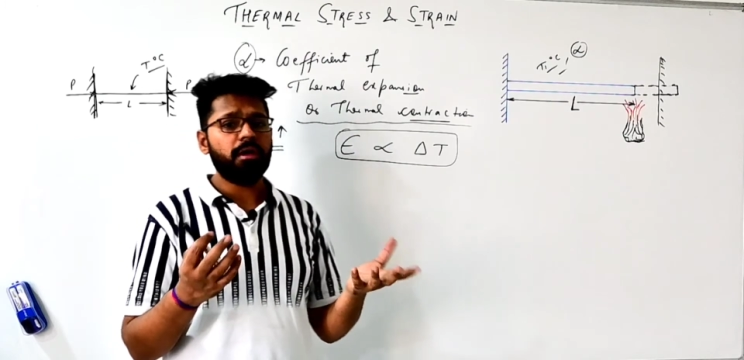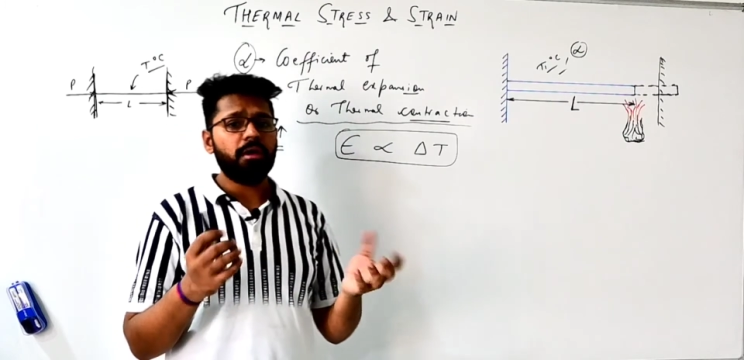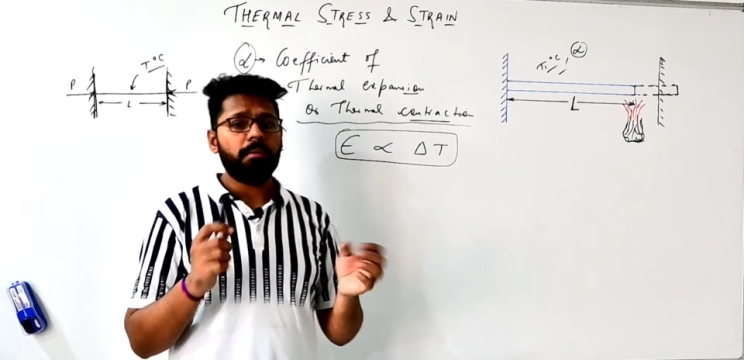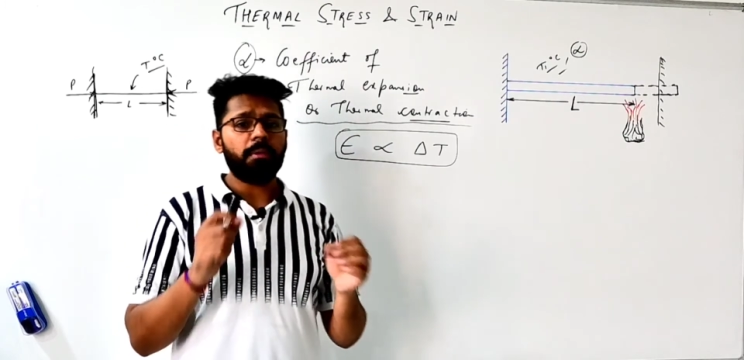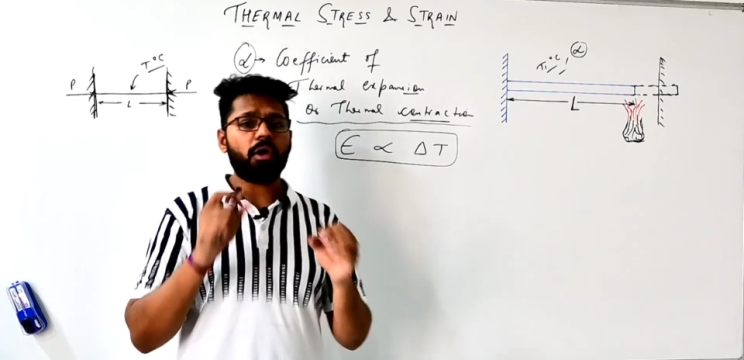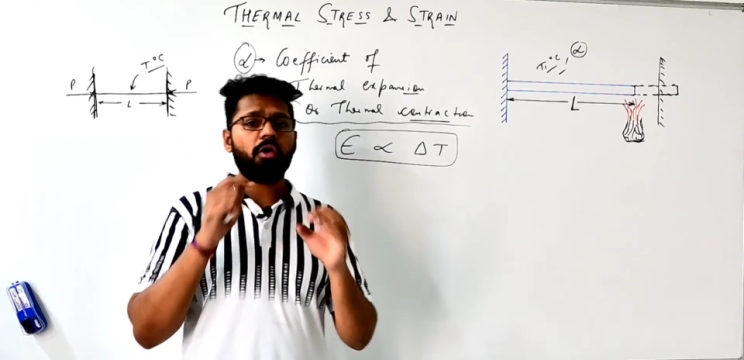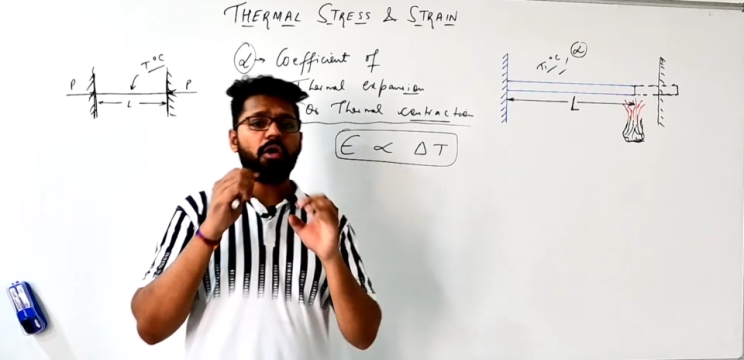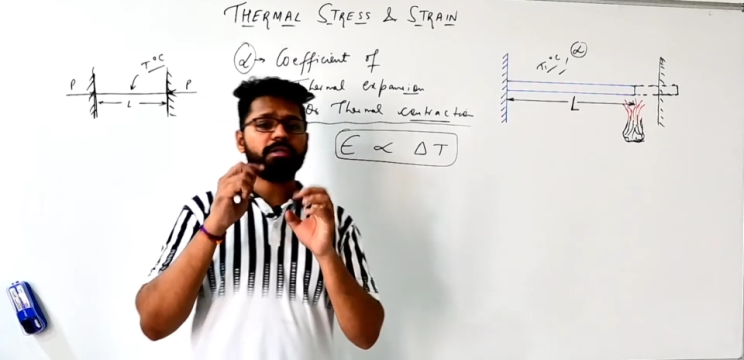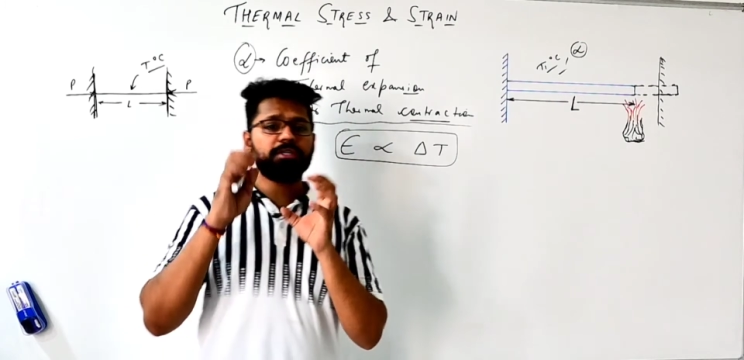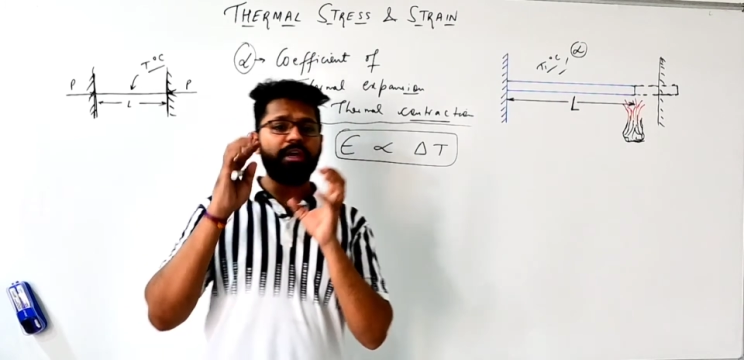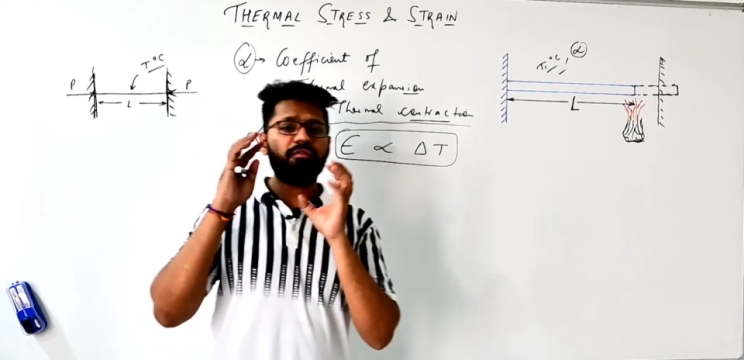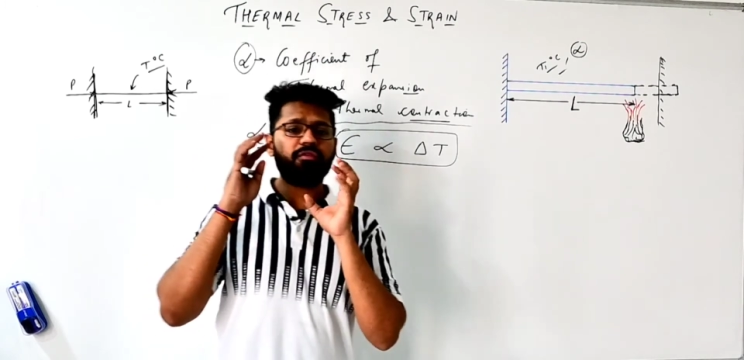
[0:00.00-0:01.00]

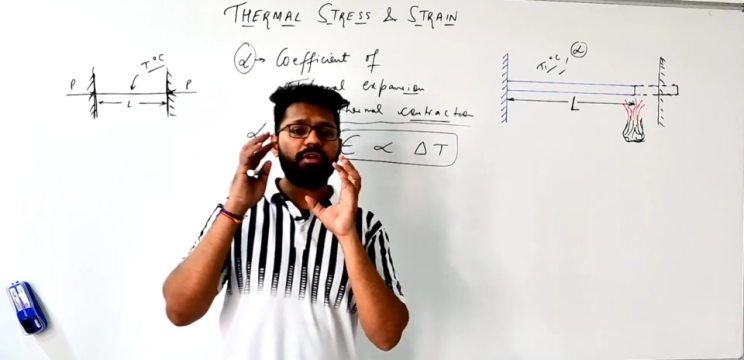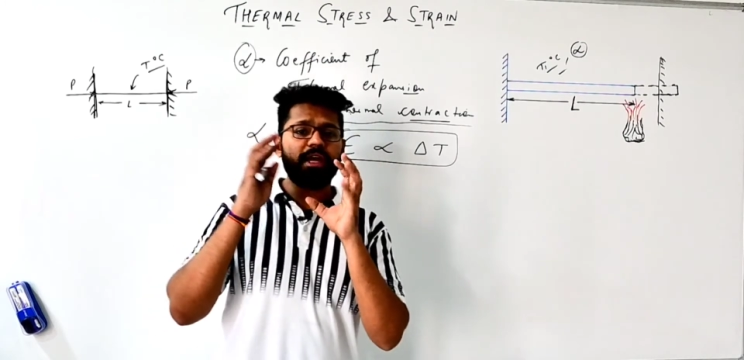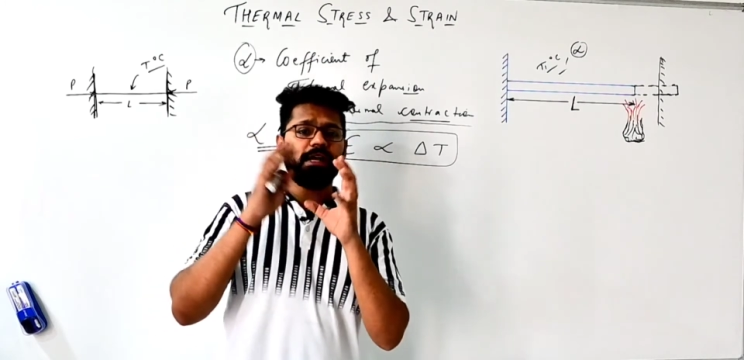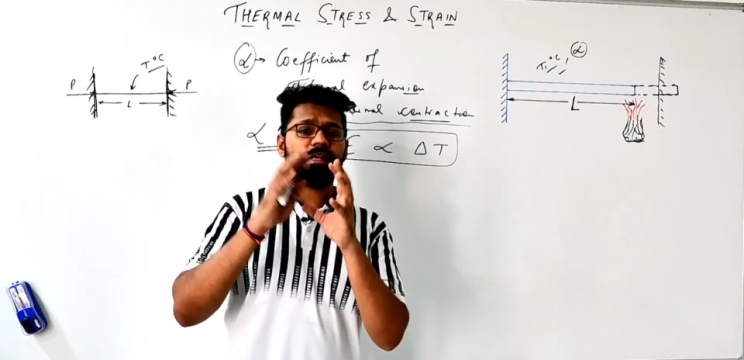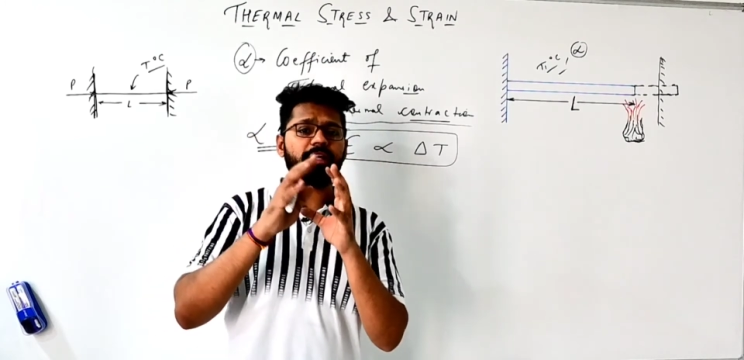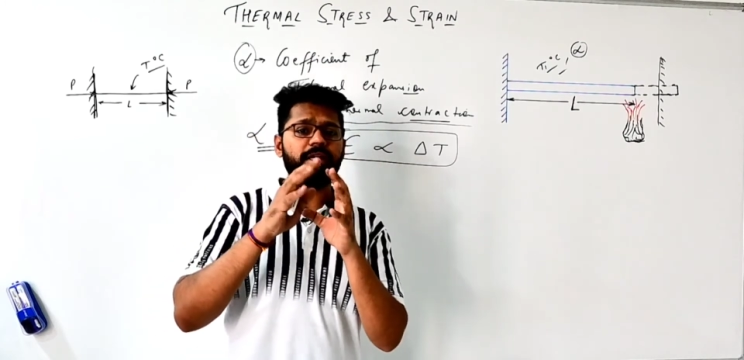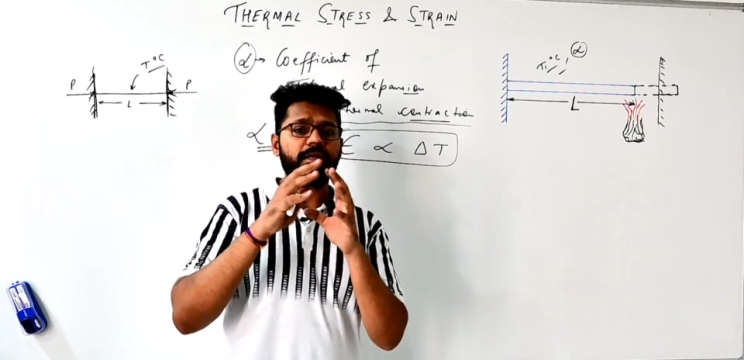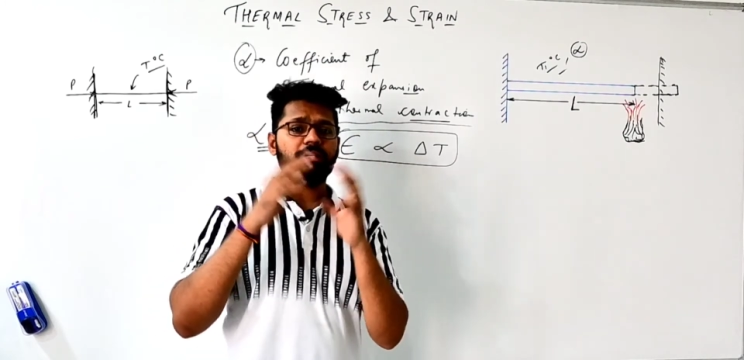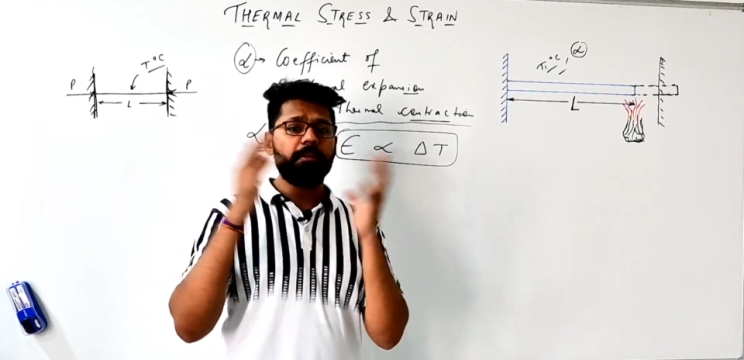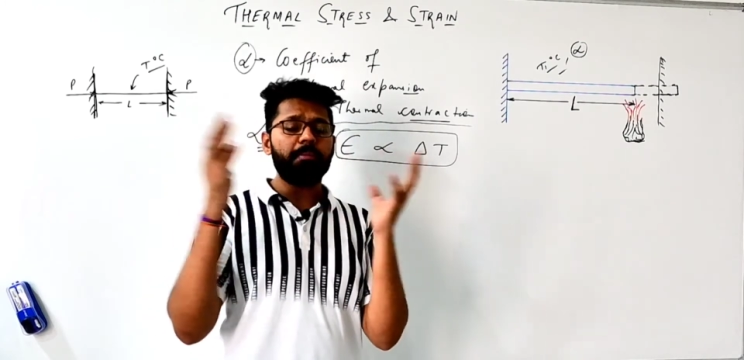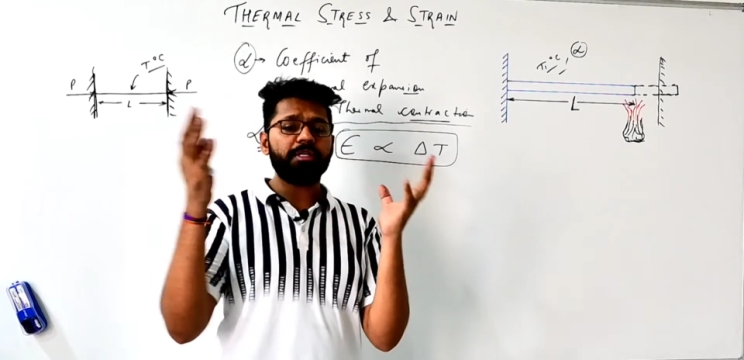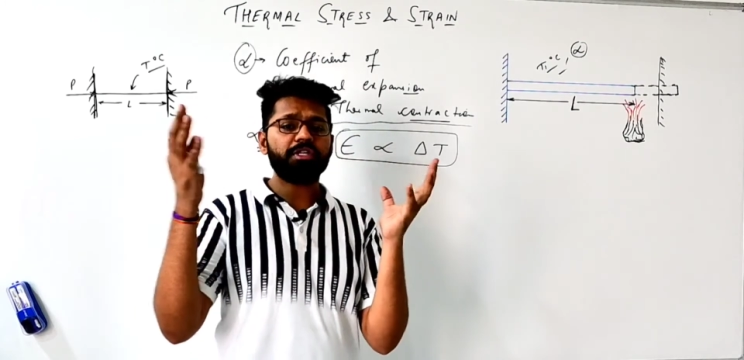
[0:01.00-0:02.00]
because if del T,
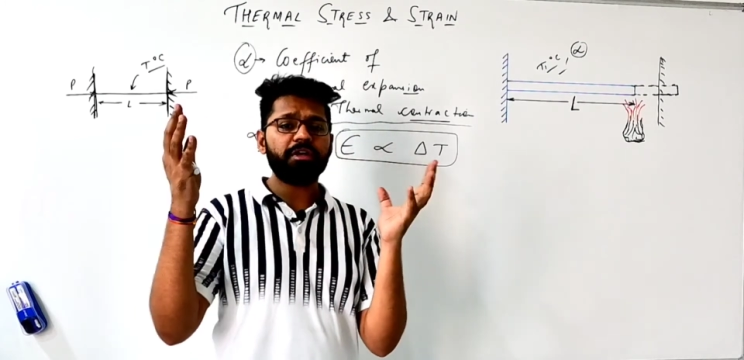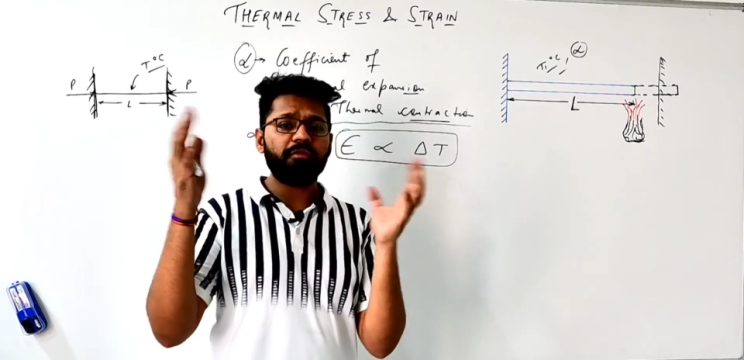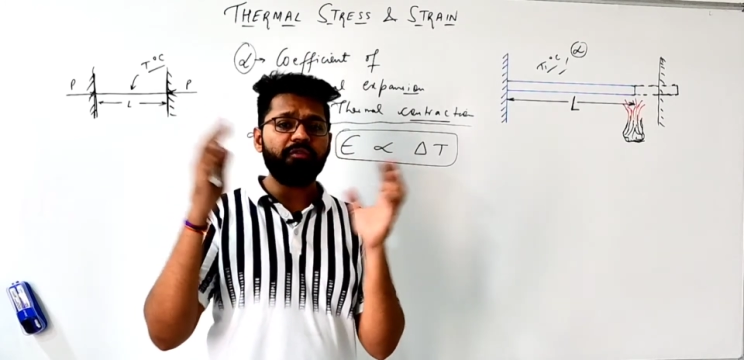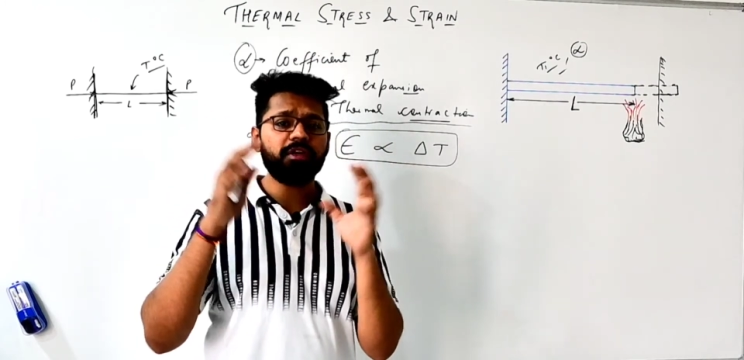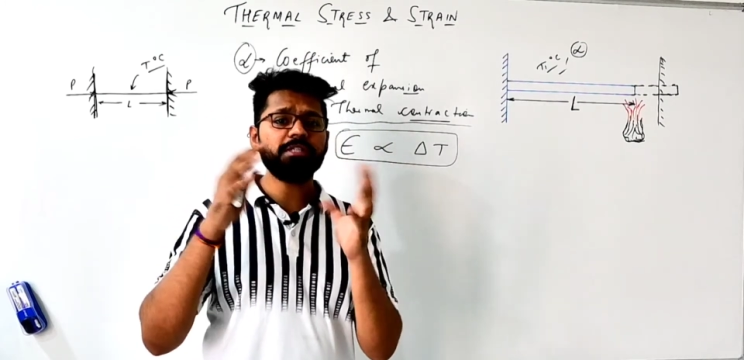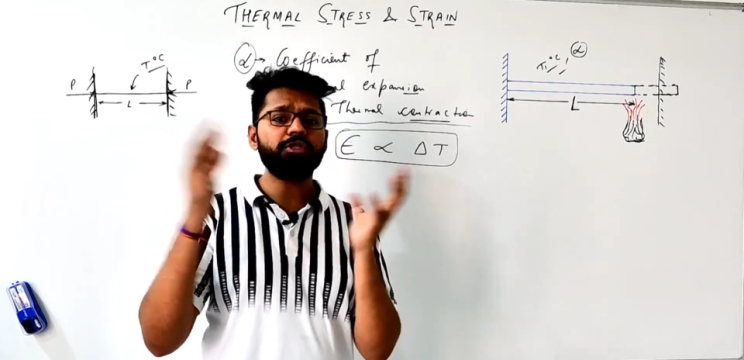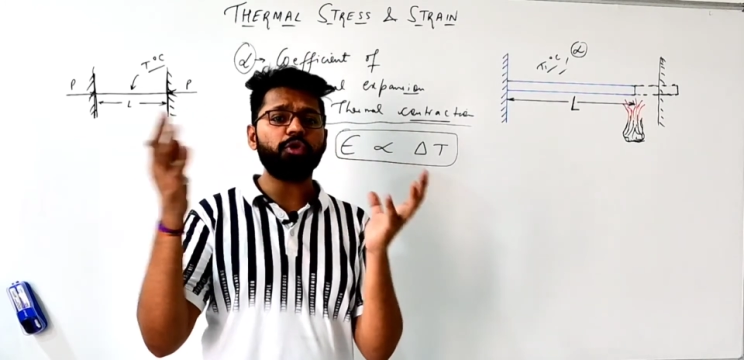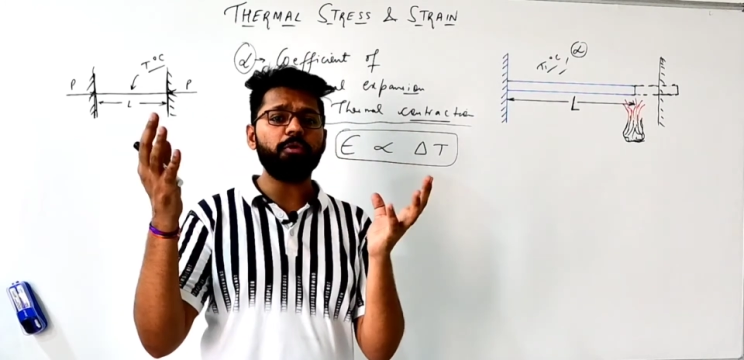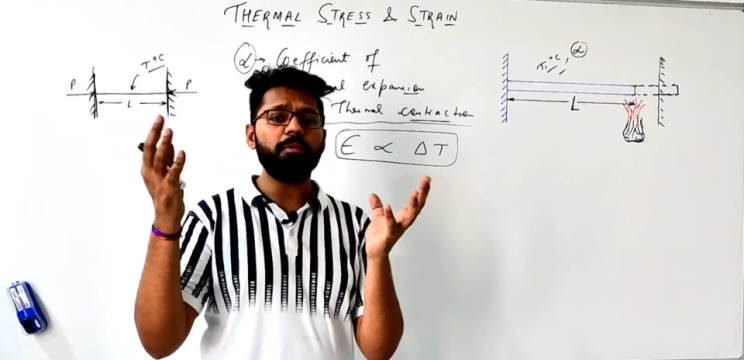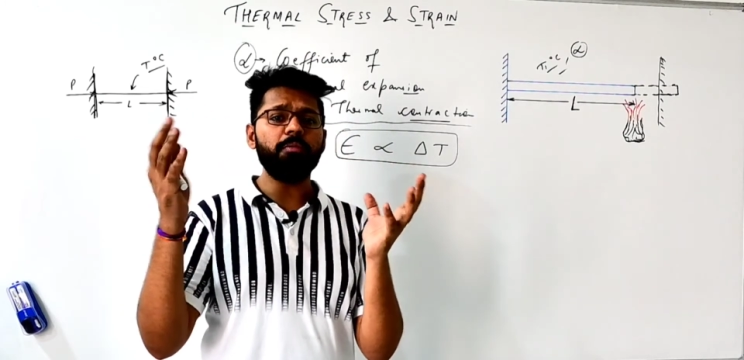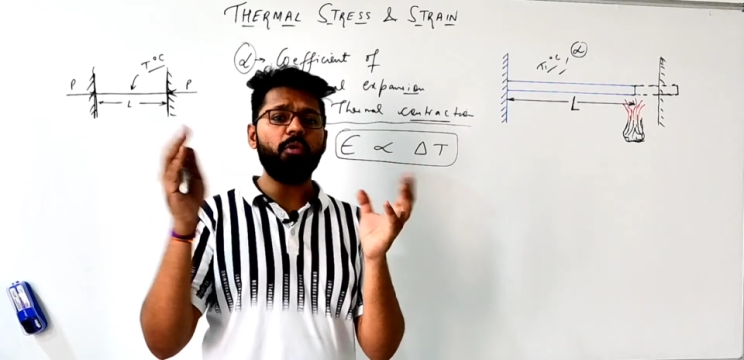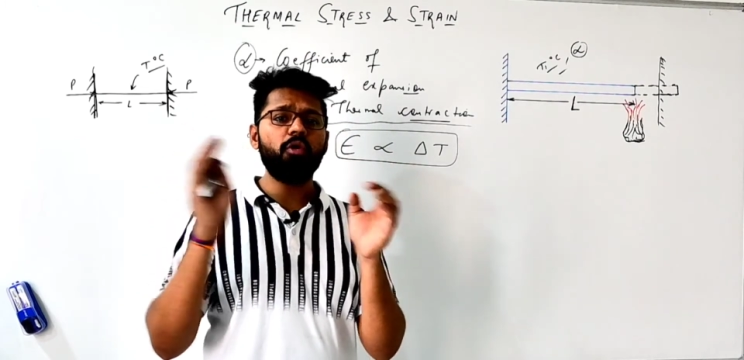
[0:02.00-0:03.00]
temperature difference should
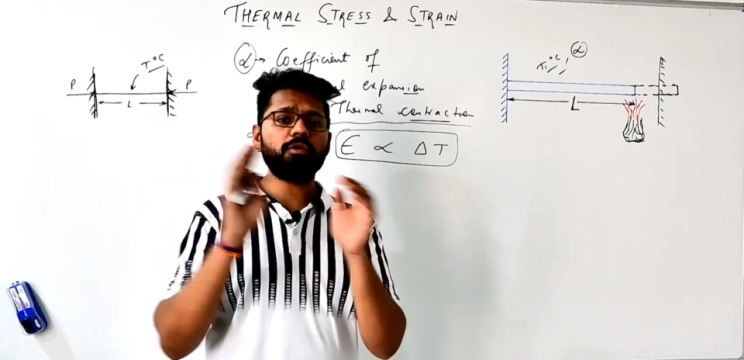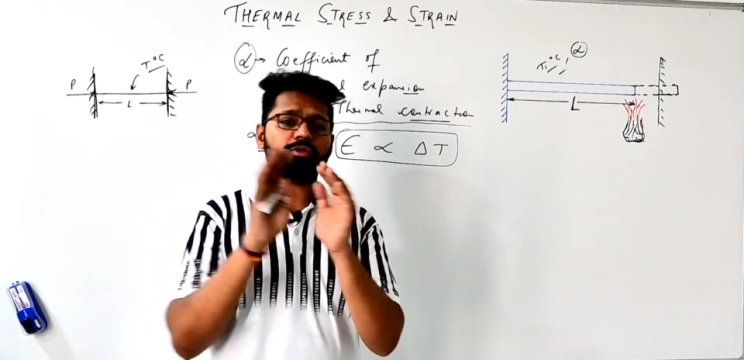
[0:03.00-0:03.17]
be more,